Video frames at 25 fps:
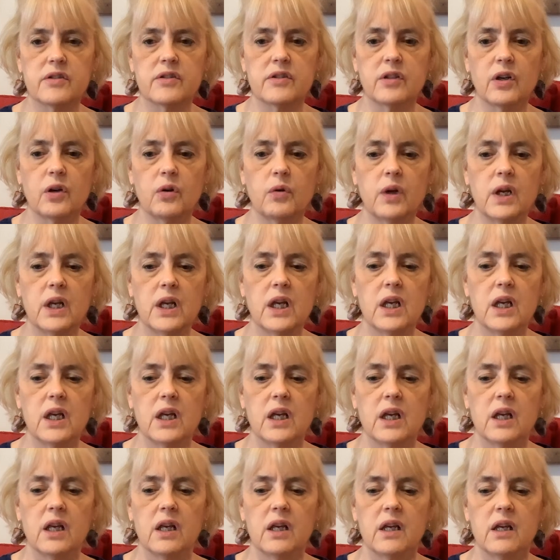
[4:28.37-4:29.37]
So
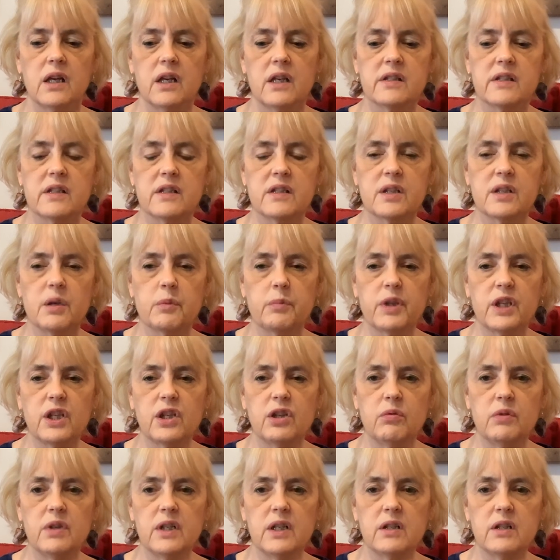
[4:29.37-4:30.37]
is it something
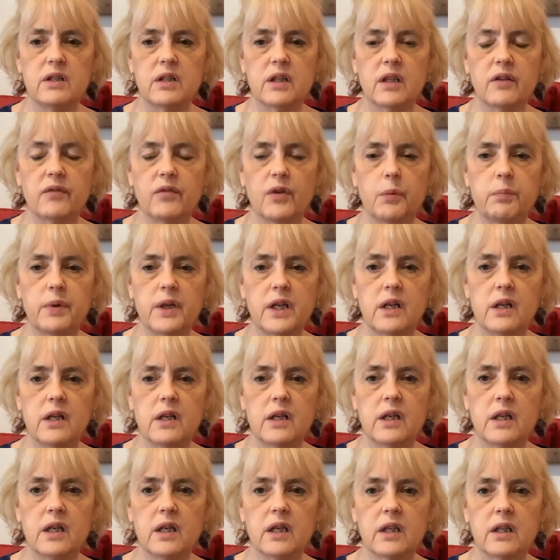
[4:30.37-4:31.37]
you need to give up
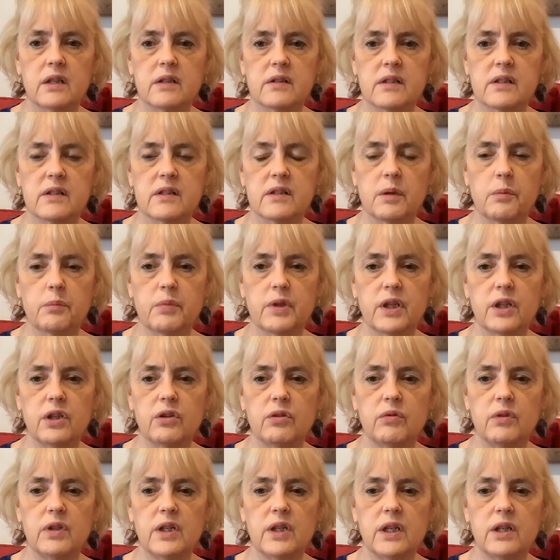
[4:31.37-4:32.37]
eating? Is it something
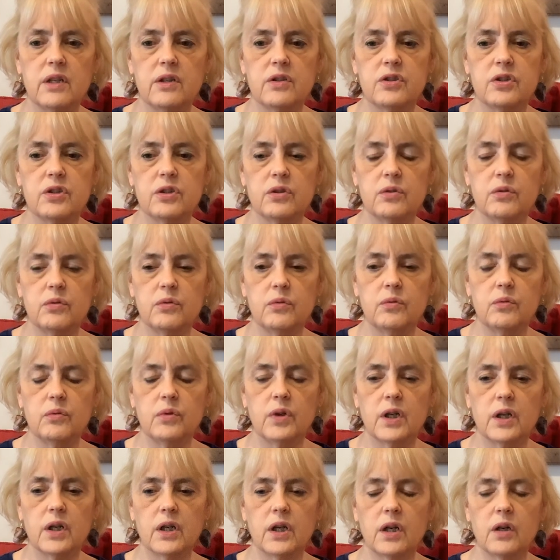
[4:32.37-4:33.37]
you need to,
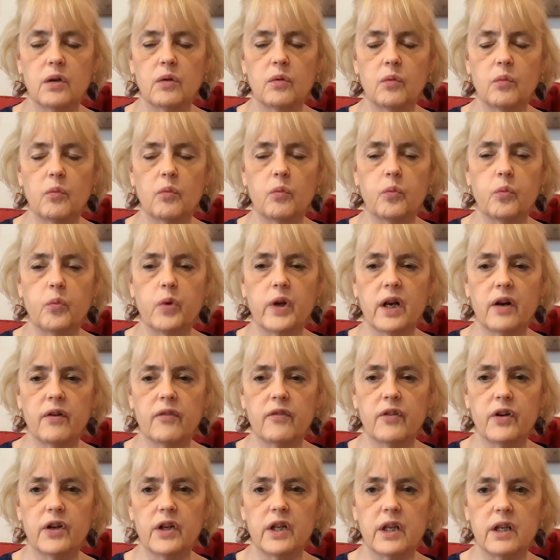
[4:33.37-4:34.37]

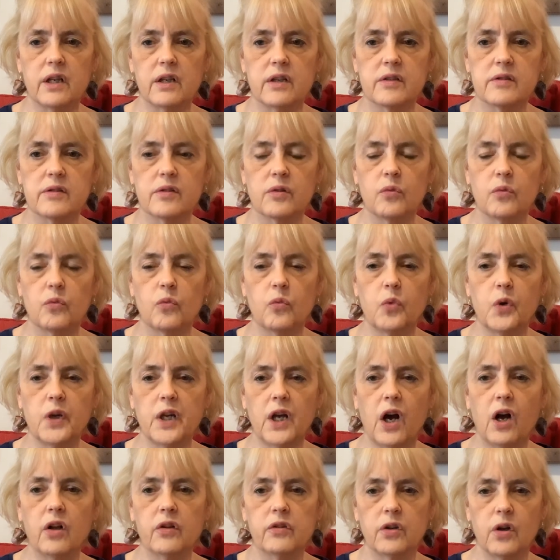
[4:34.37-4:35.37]
whatever it is, we
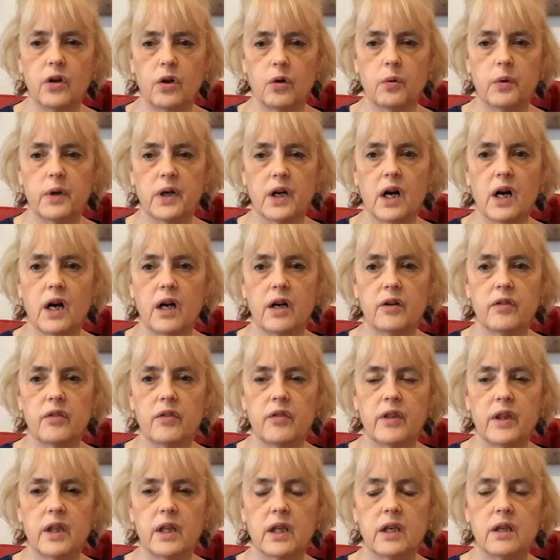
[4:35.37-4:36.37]
all know what our hard
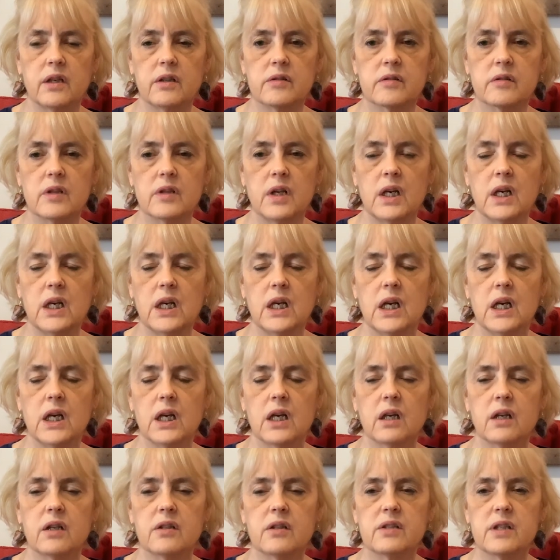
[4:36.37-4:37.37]
thing is,
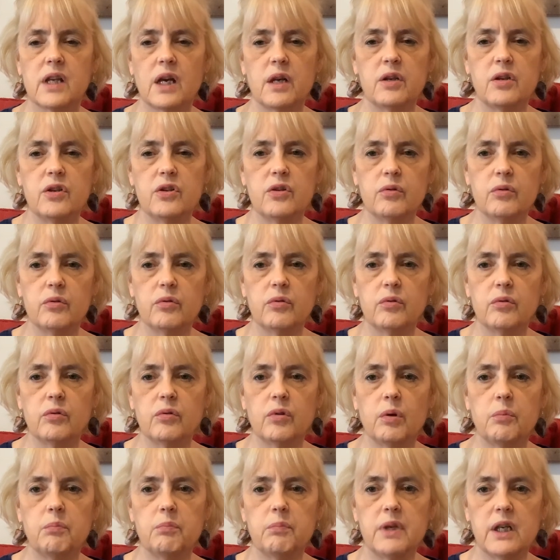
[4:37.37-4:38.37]
because I knew
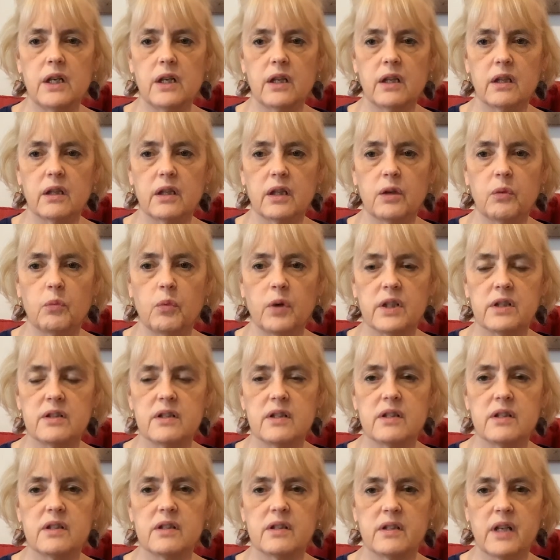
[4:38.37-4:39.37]
immediately once
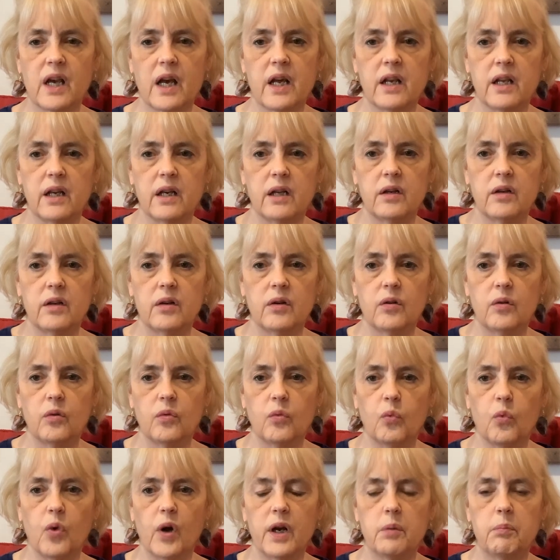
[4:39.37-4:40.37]
he said it
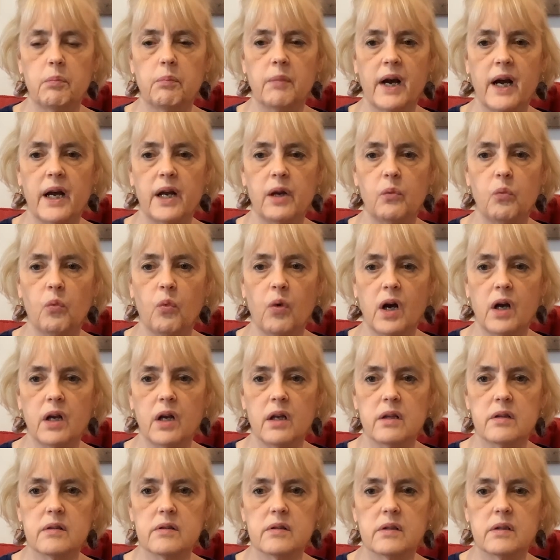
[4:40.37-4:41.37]
what mine
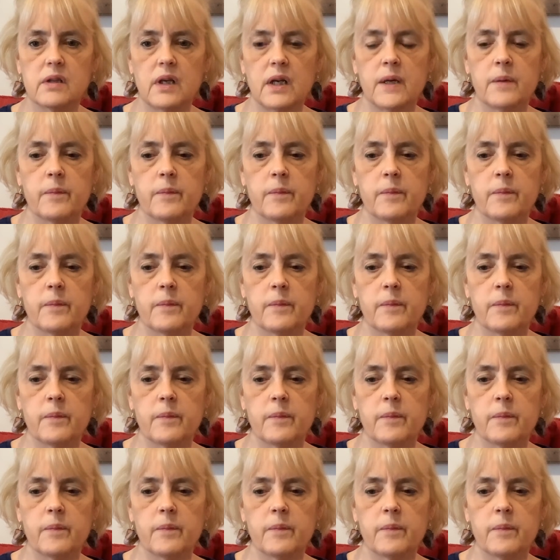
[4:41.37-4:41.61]
was.